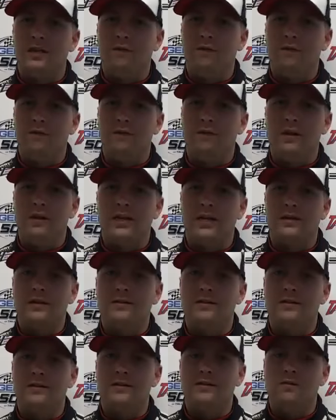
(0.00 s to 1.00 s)
I feel like
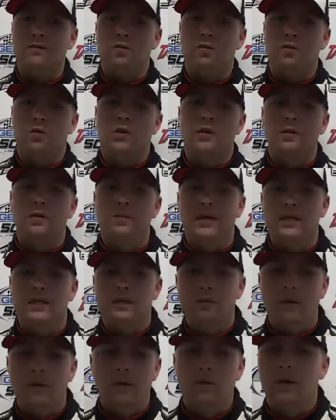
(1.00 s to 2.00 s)
it's one of the best
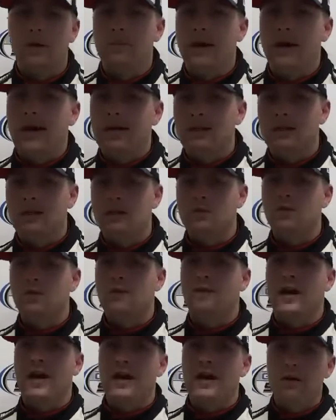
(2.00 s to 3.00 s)
speedway packages
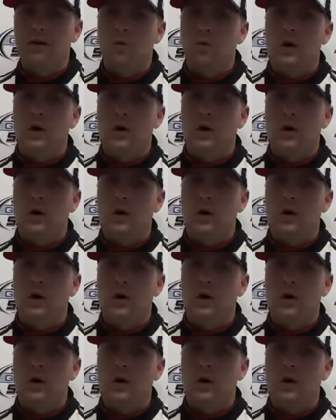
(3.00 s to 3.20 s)
we've had in a